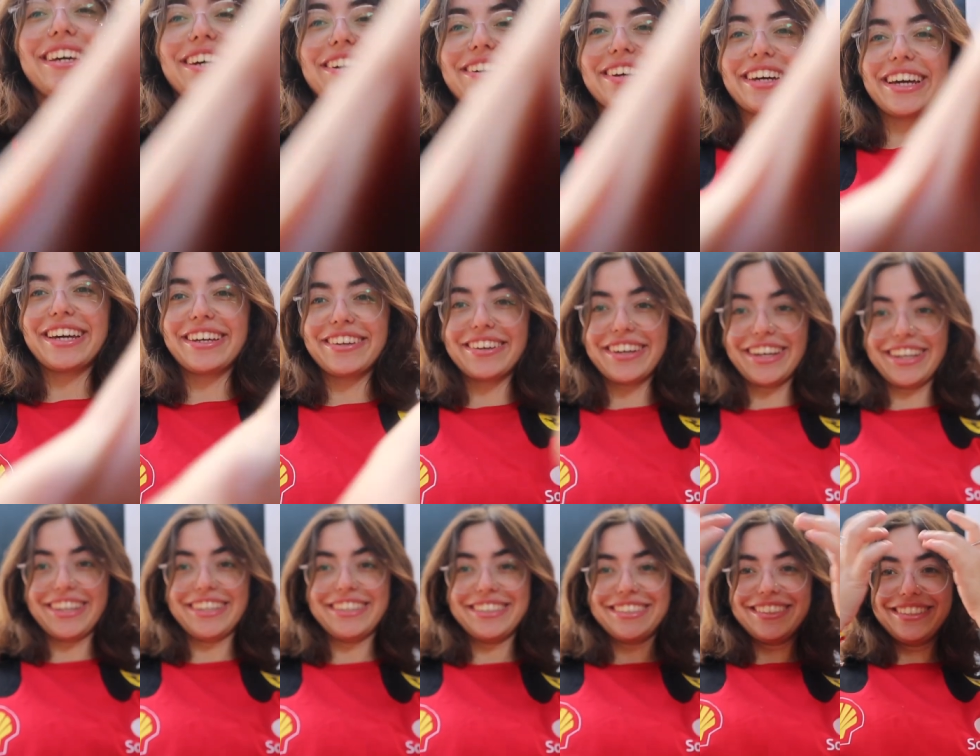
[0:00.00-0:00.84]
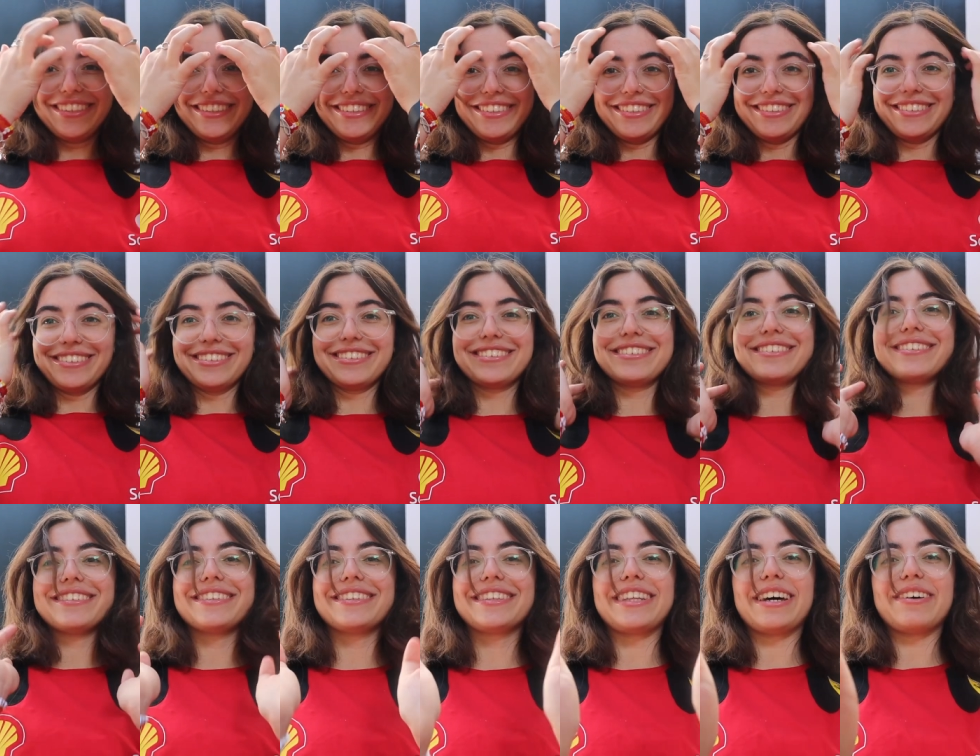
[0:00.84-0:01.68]
Okay, you guys.
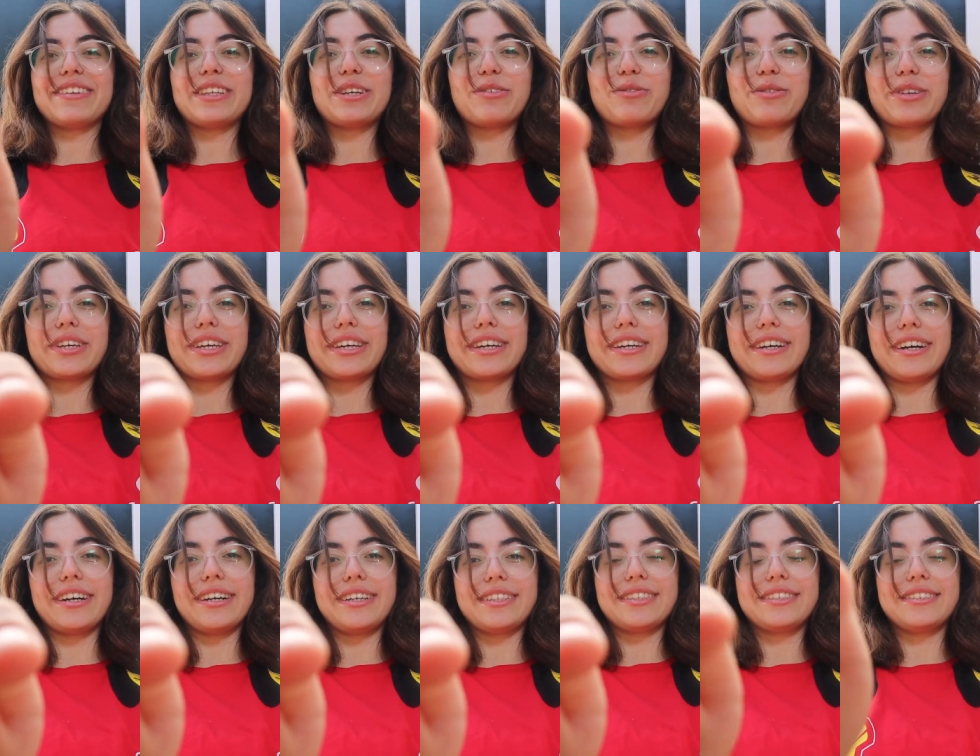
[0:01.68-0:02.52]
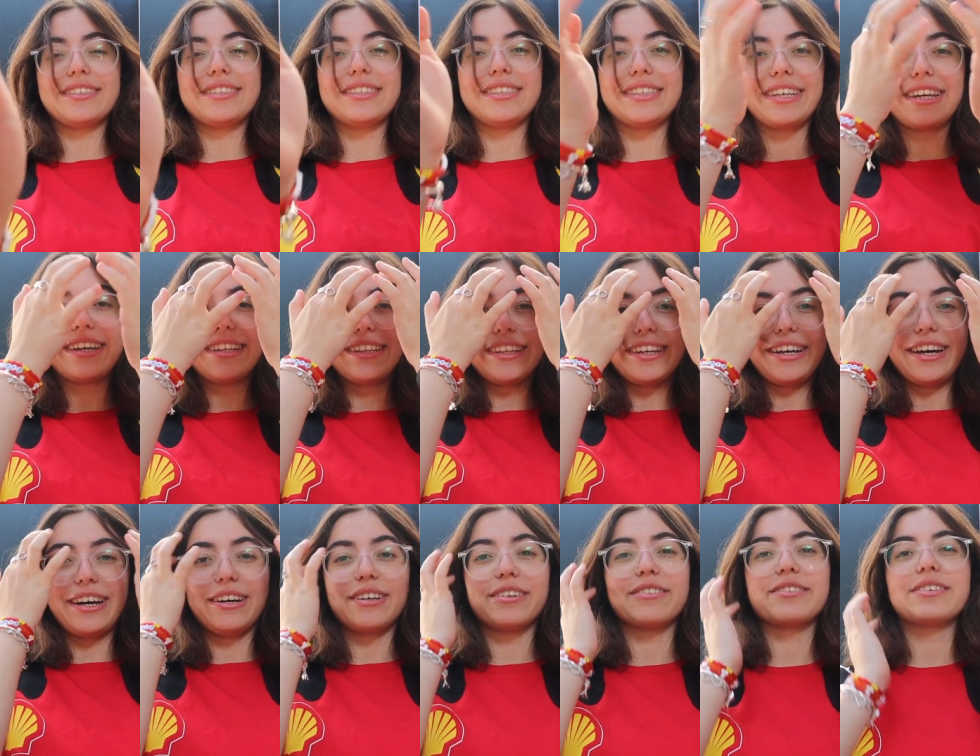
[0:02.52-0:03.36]
Now that we cut Diana
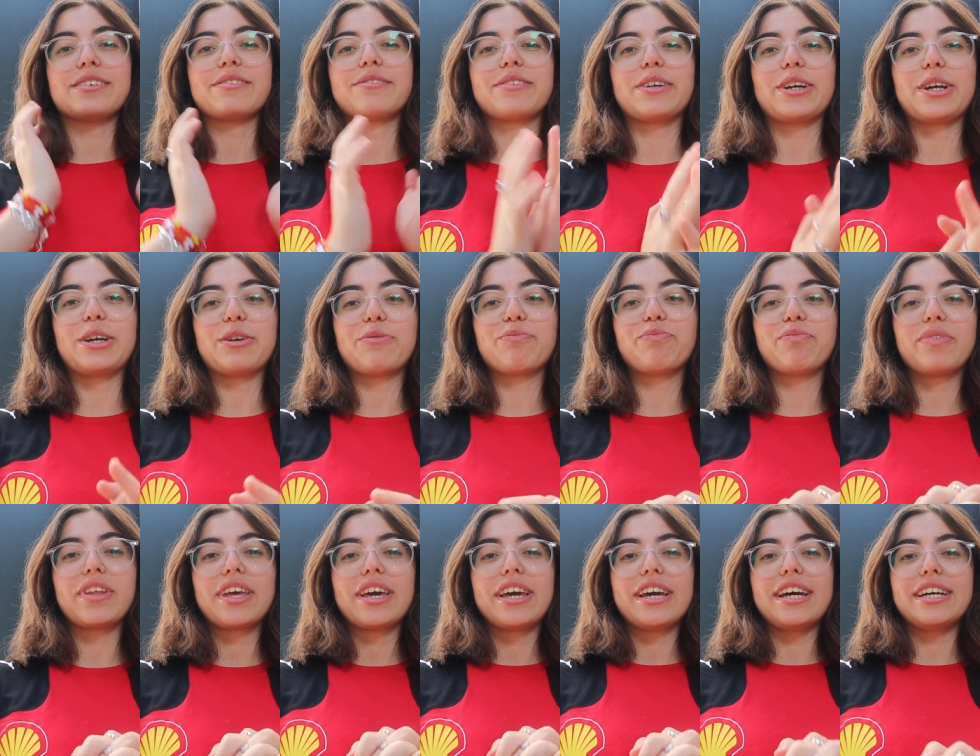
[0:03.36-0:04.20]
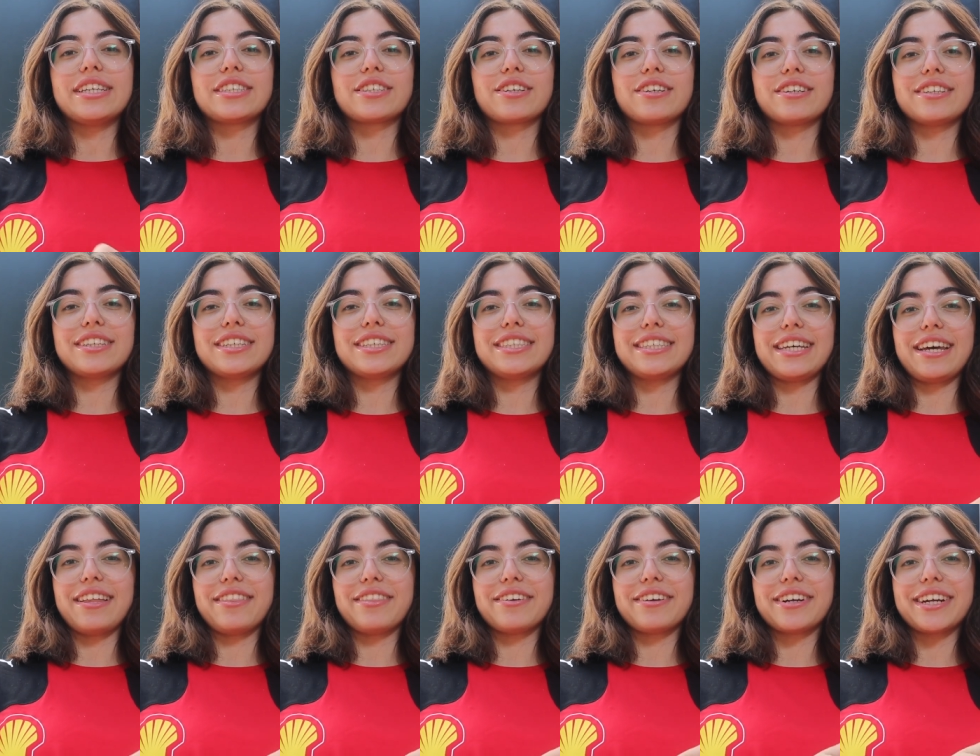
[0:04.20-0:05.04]
out of the frame, it's currently
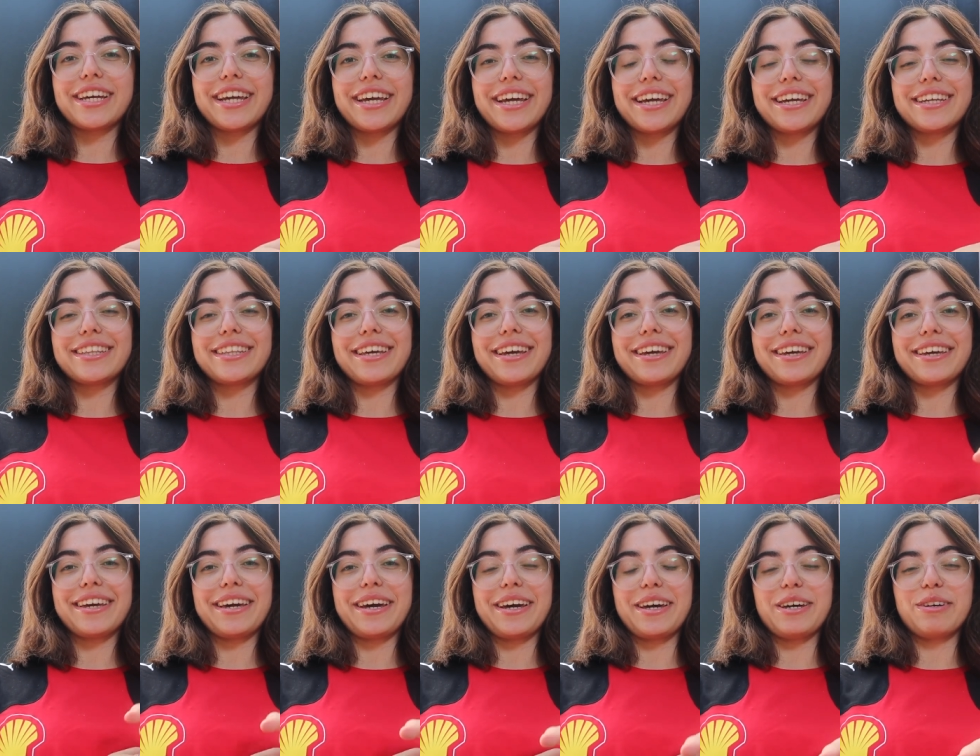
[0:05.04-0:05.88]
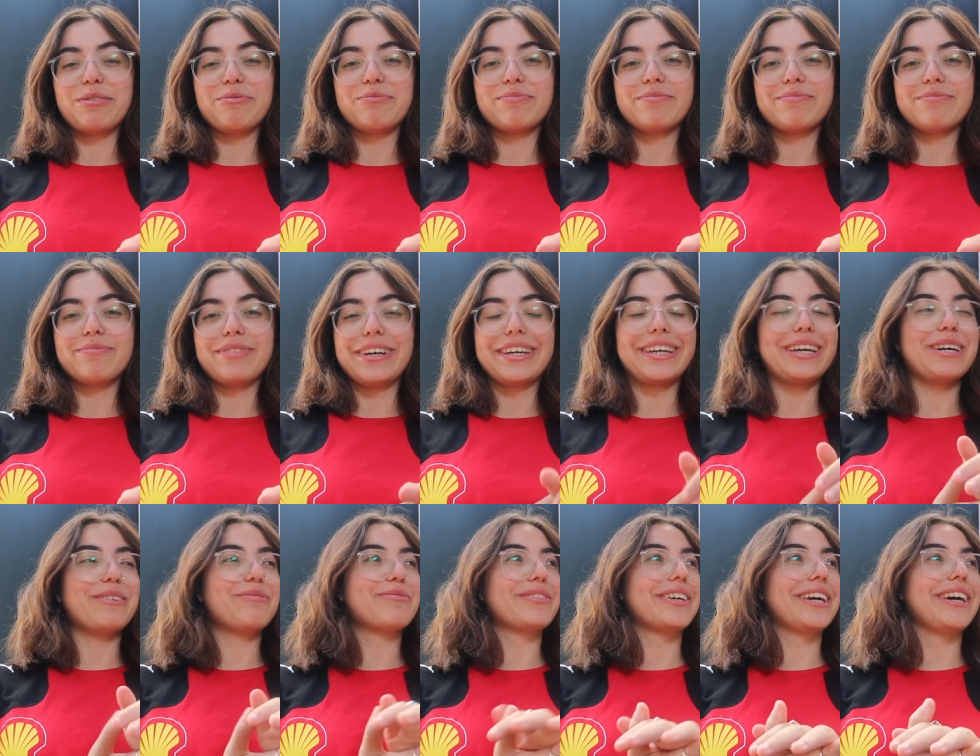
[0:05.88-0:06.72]
10:38 a.m.
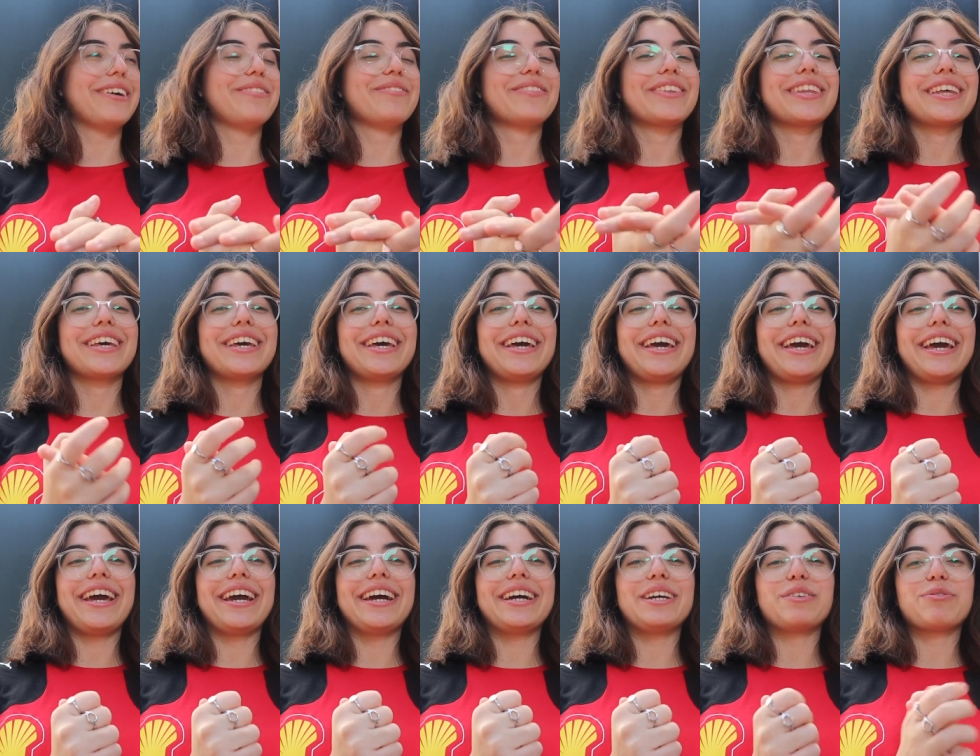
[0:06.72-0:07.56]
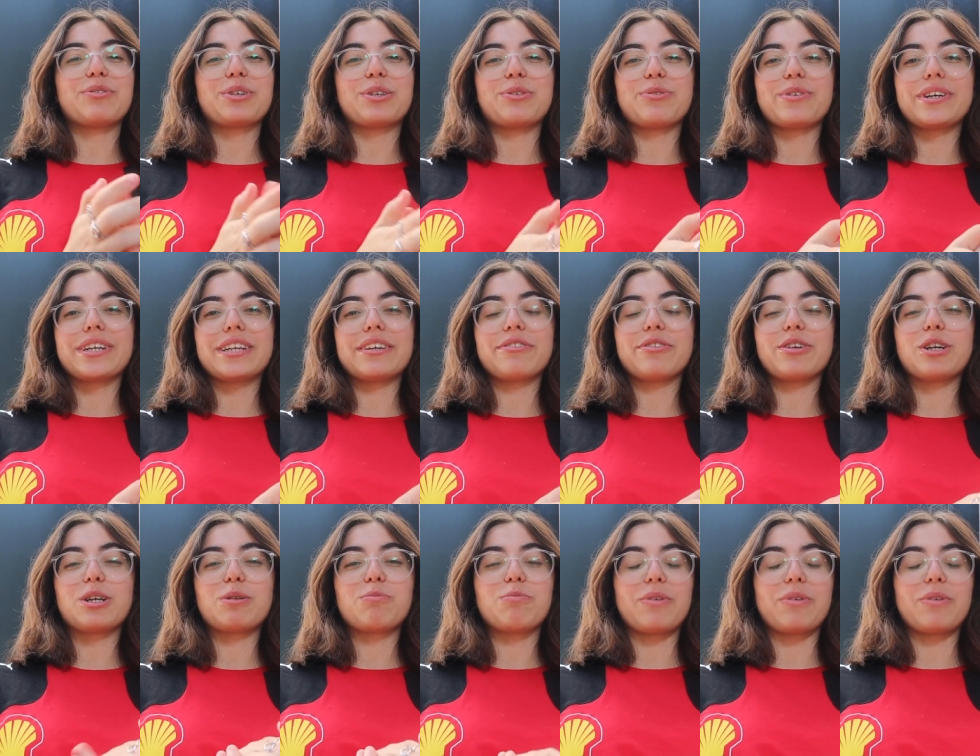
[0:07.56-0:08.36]
a.m. yeah, and we're waiting for our